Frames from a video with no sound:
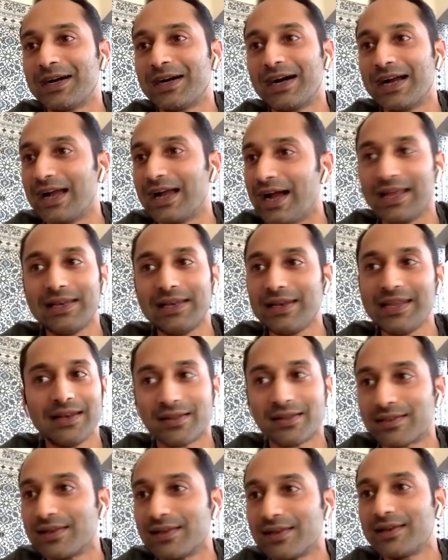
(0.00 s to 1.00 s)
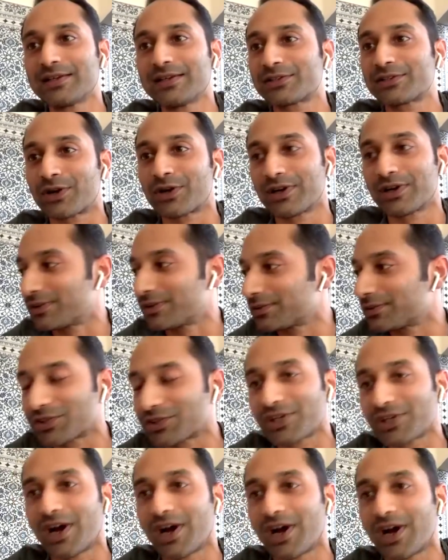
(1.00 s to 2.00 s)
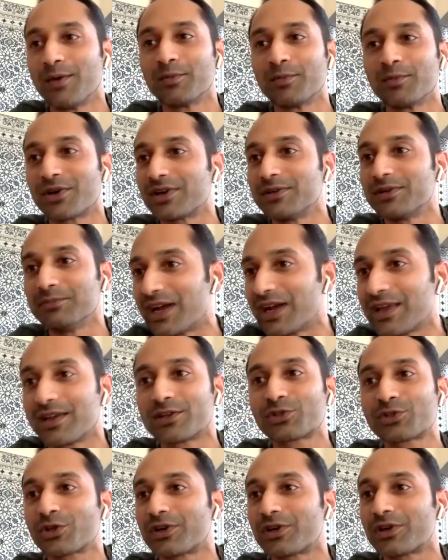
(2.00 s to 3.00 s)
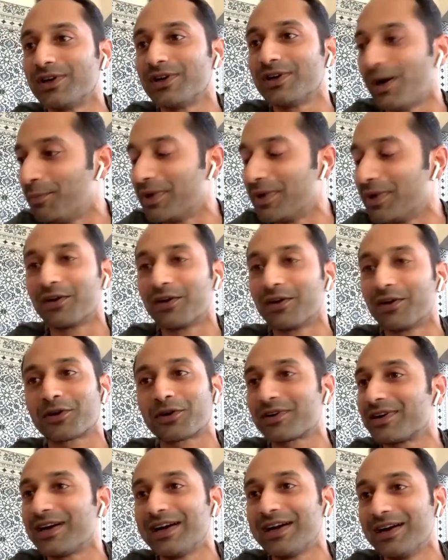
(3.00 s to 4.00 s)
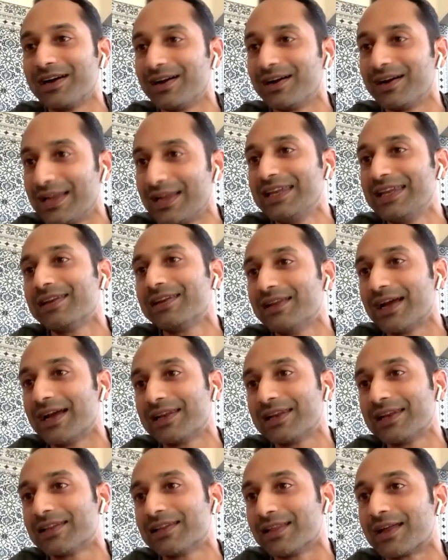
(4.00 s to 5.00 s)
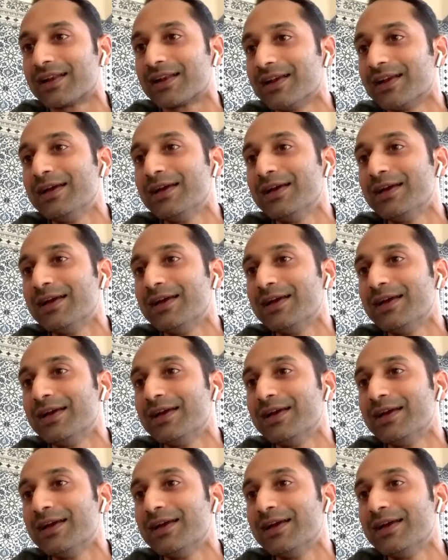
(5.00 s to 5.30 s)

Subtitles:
I need a Dinesh or a Shyam or a Mahesh or a Amal. I need that.